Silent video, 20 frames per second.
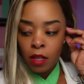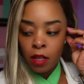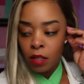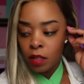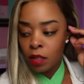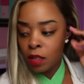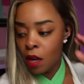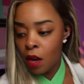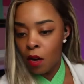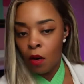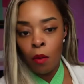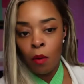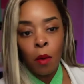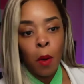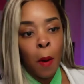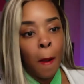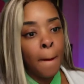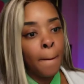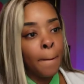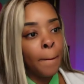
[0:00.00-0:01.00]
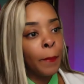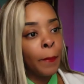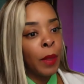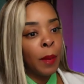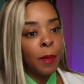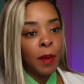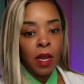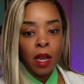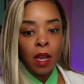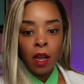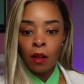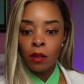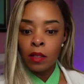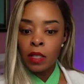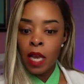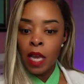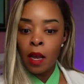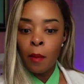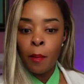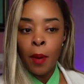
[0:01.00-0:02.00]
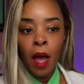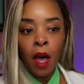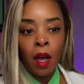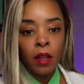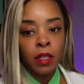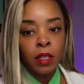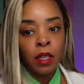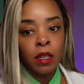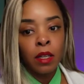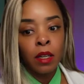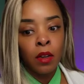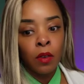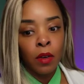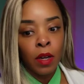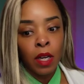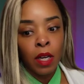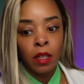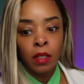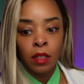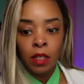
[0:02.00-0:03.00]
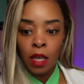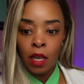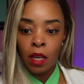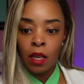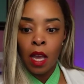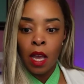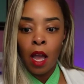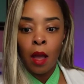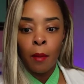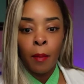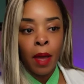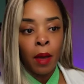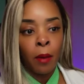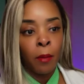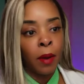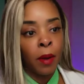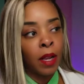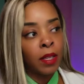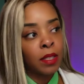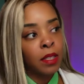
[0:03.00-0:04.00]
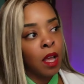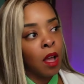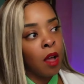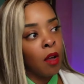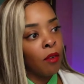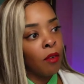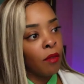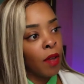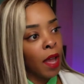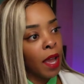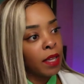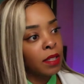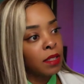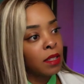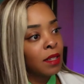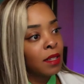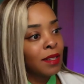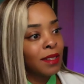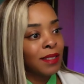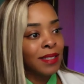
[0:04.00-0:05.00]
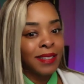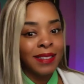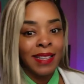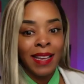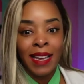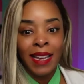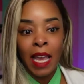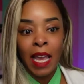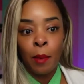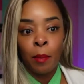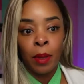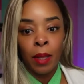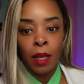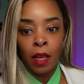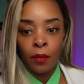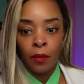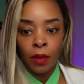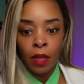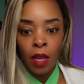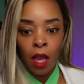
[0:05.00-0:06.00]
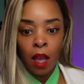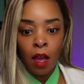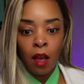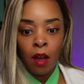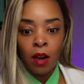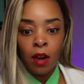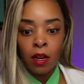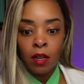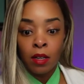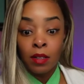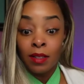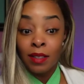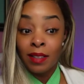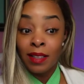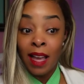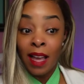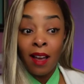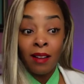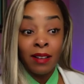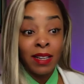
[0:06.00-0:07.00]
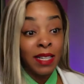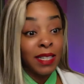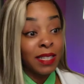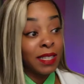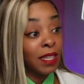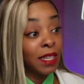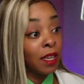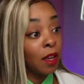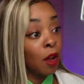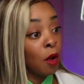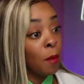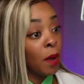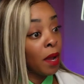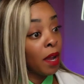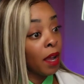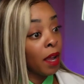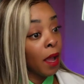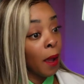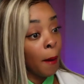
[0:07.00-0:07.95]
So let me go and take a pause here to go ahead and tell y'all about what I saw on Vice. Since I can't play it for y'all, y'all need to see it. Oh my god.